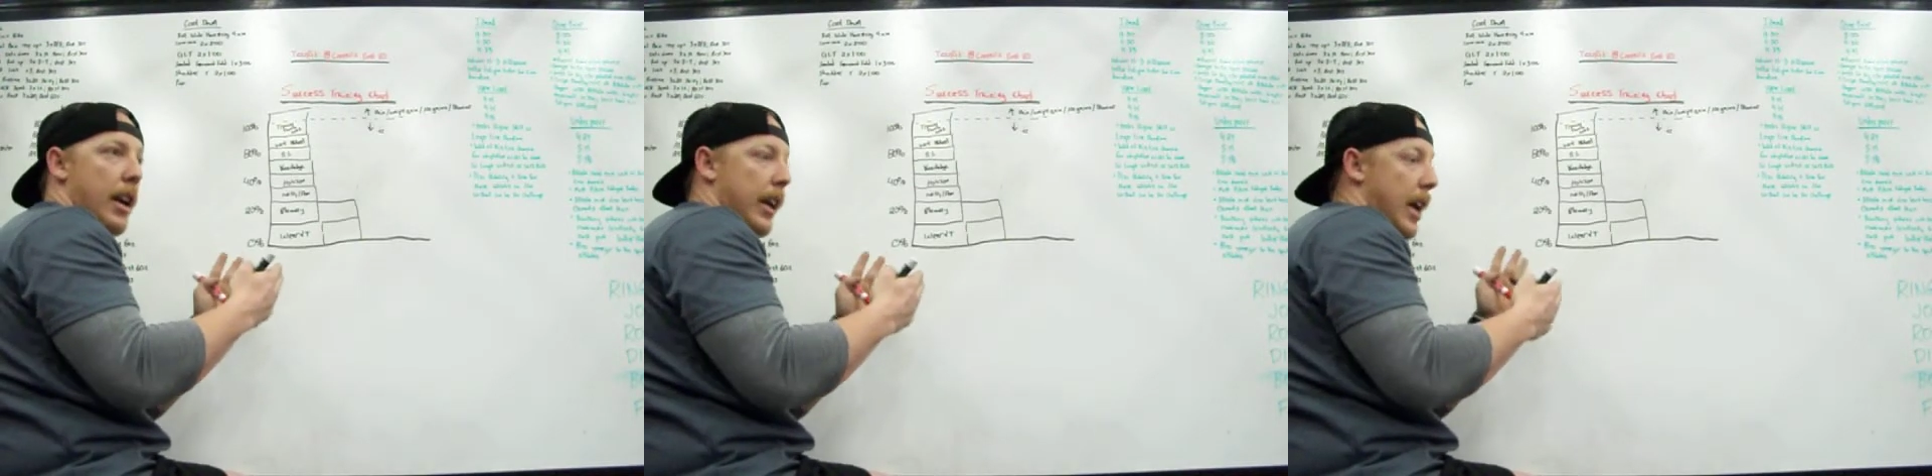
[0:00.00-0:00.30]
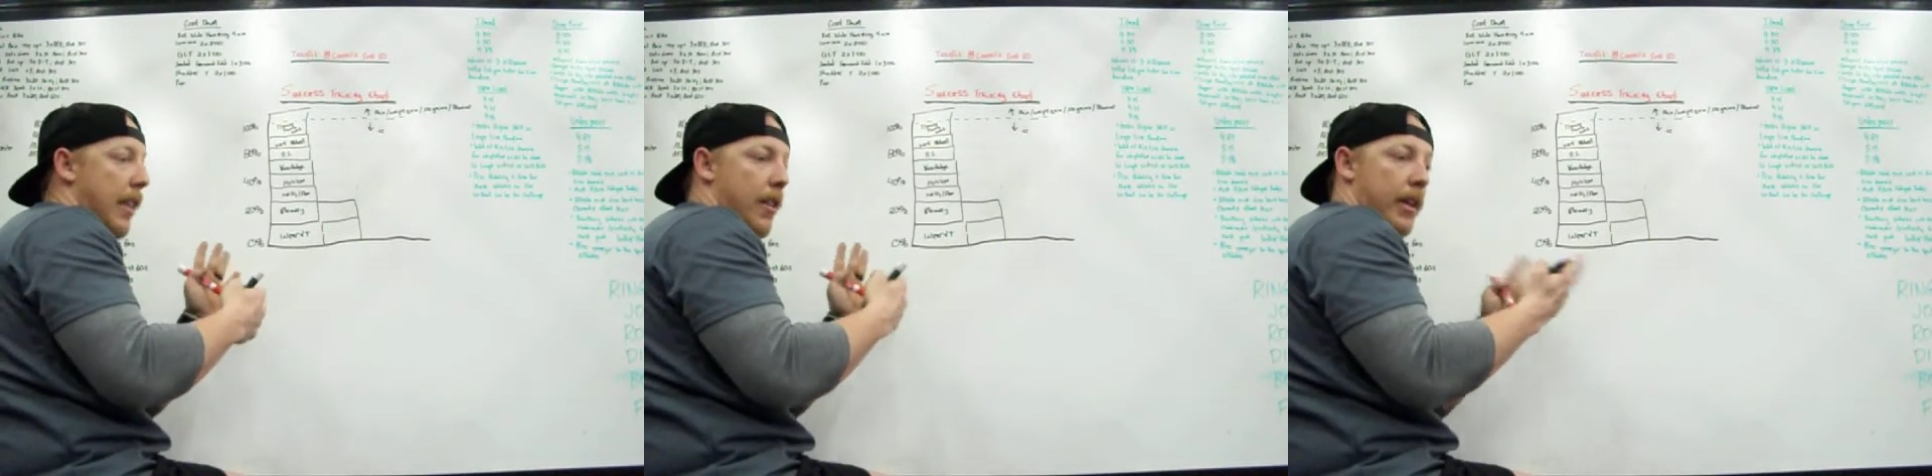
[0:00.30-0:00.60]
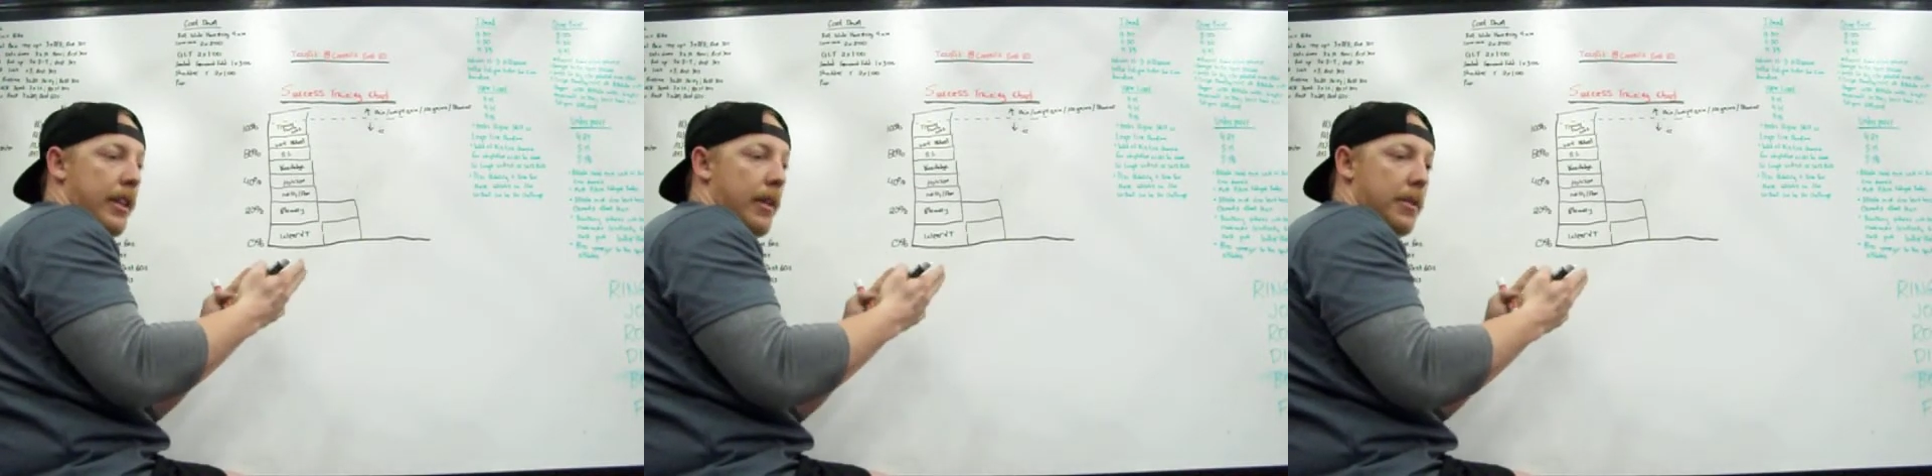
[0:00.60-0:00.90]
Like, I
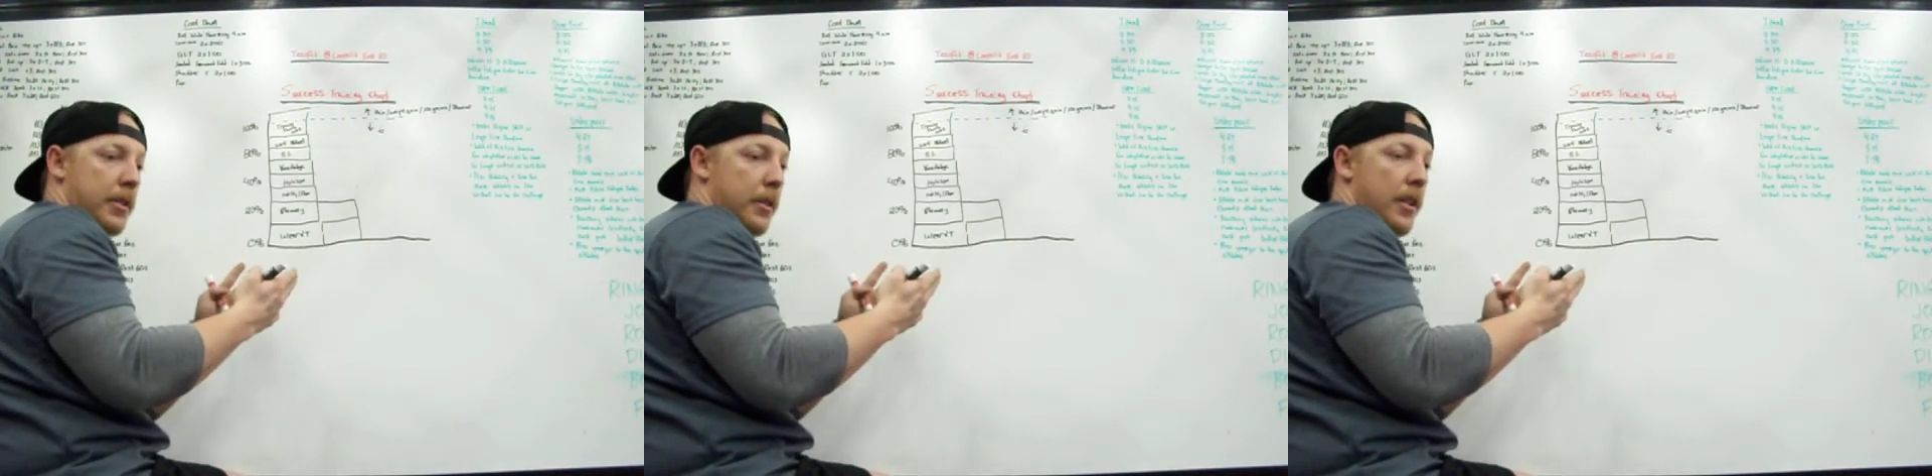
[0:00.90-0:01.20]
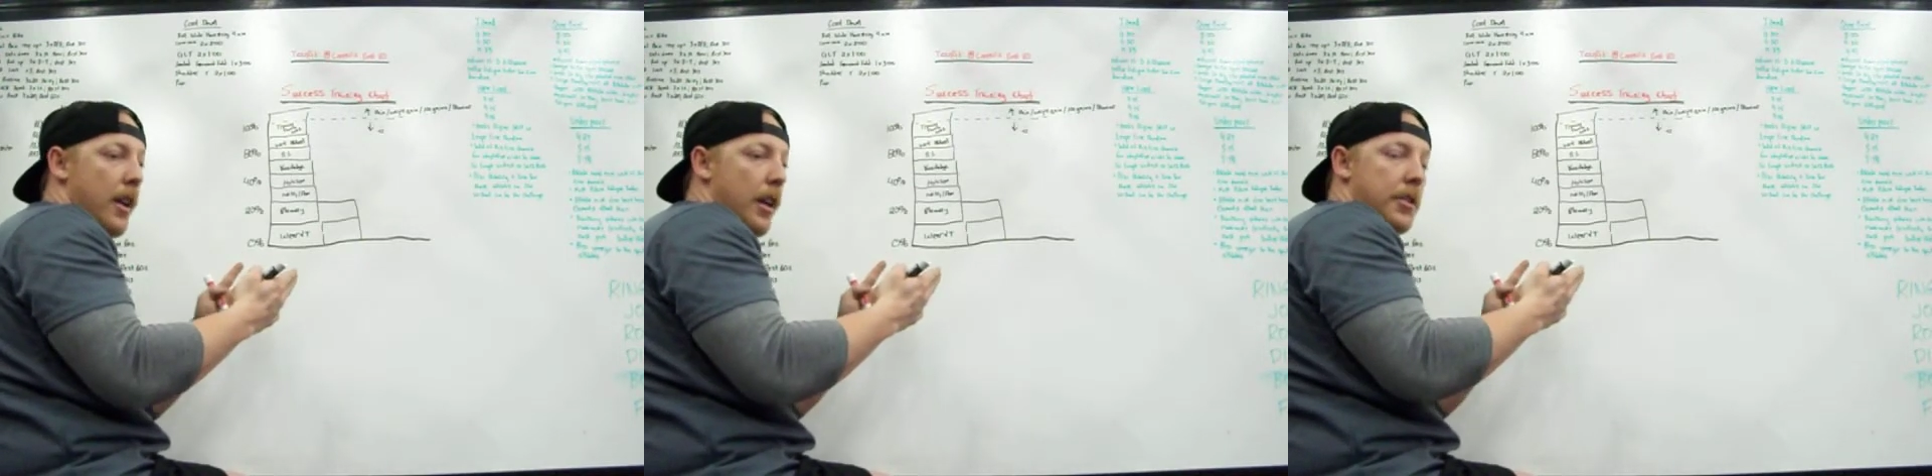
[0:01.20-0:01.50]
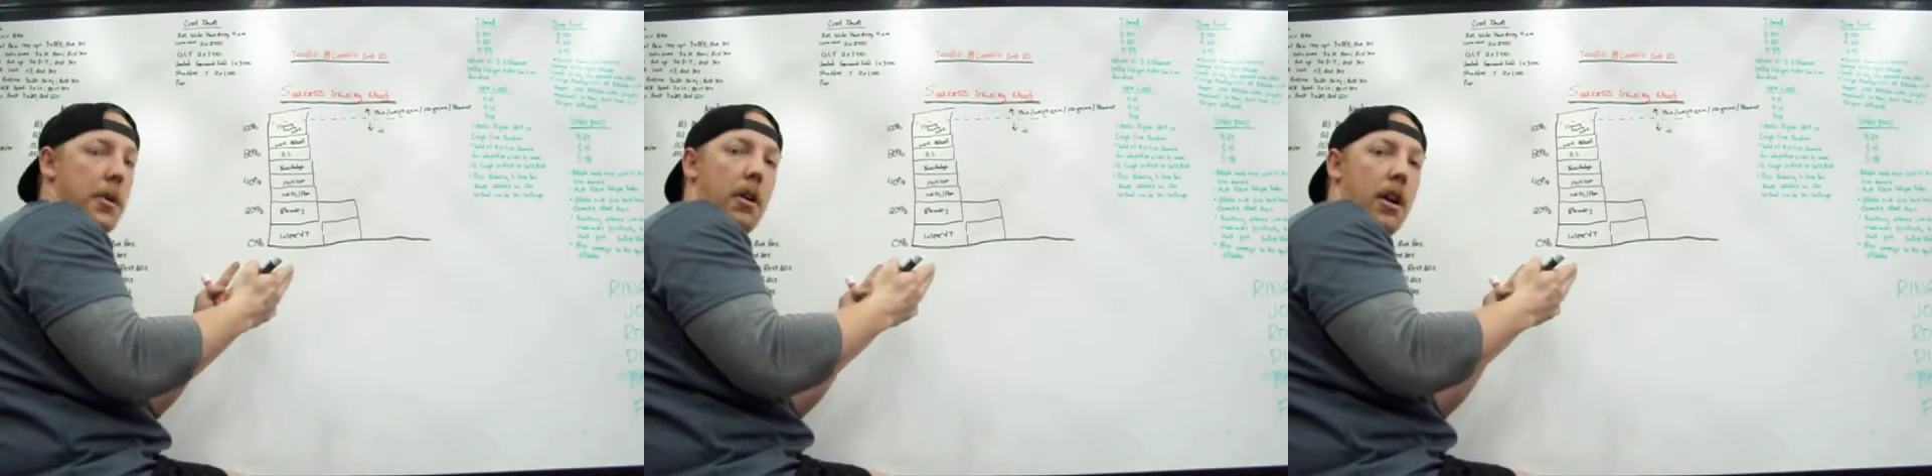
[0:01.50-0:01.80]
thought that was
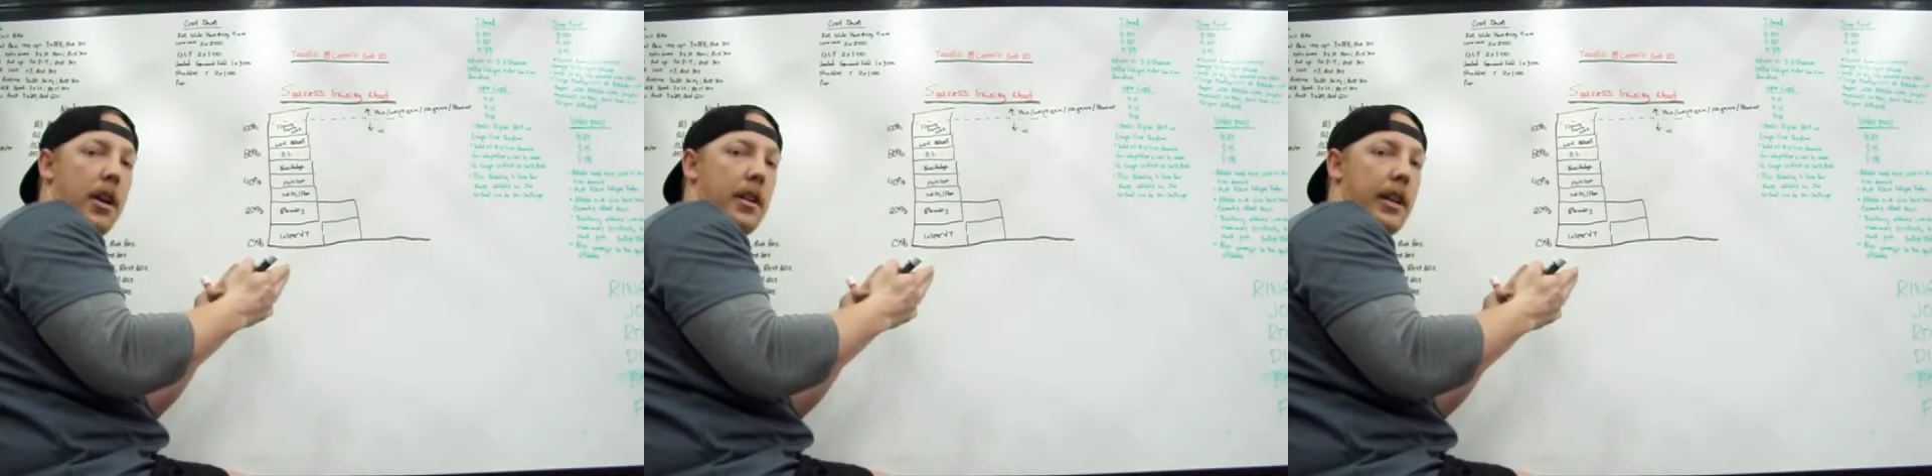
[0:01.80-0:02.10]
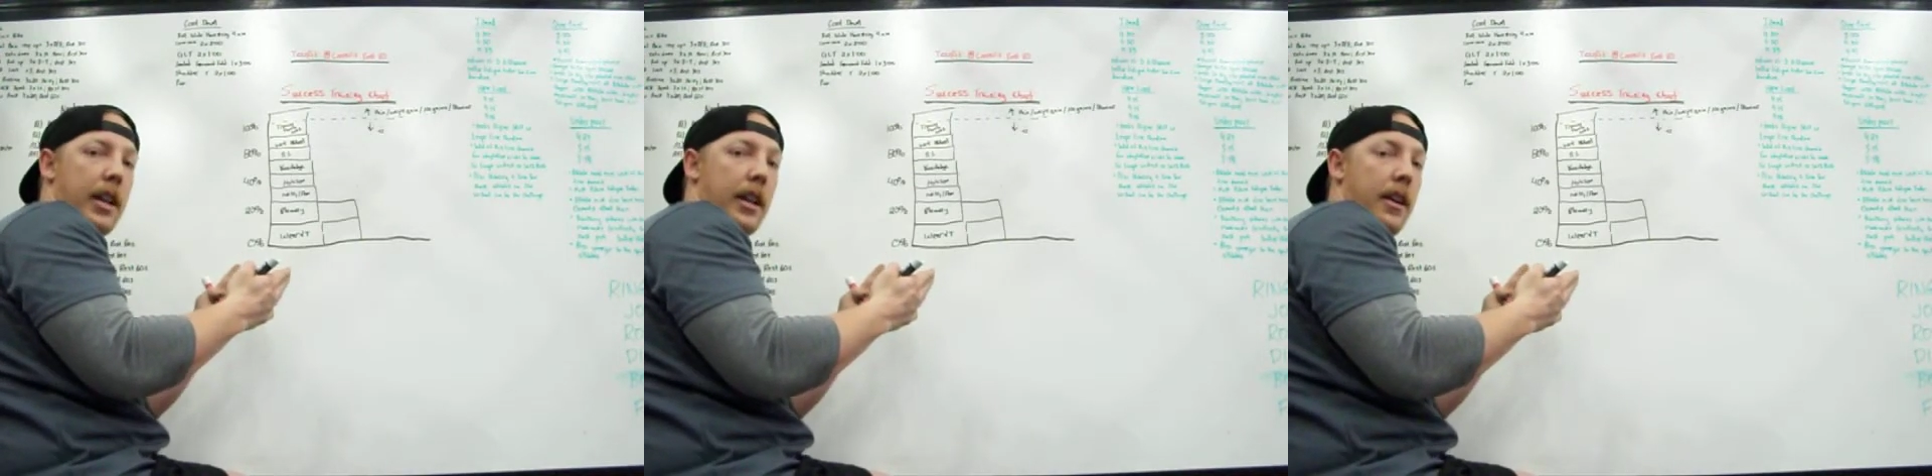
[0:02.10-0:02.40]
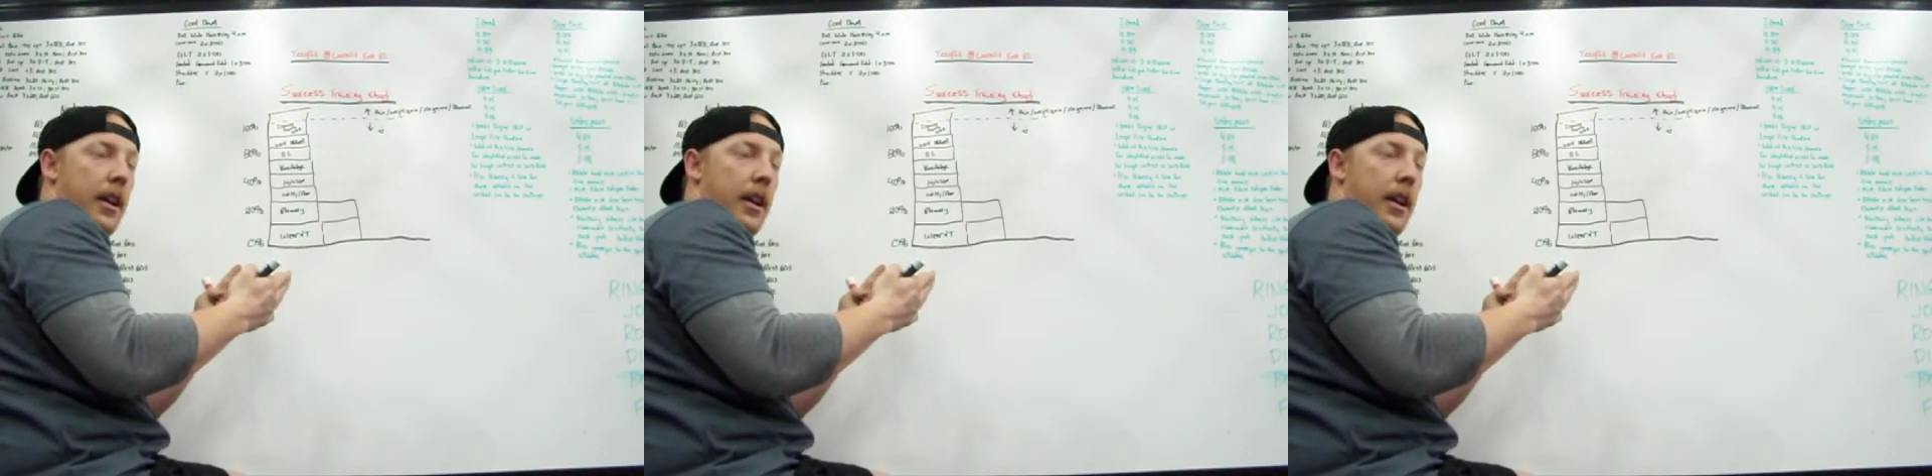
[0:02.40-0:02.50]
too hard, and then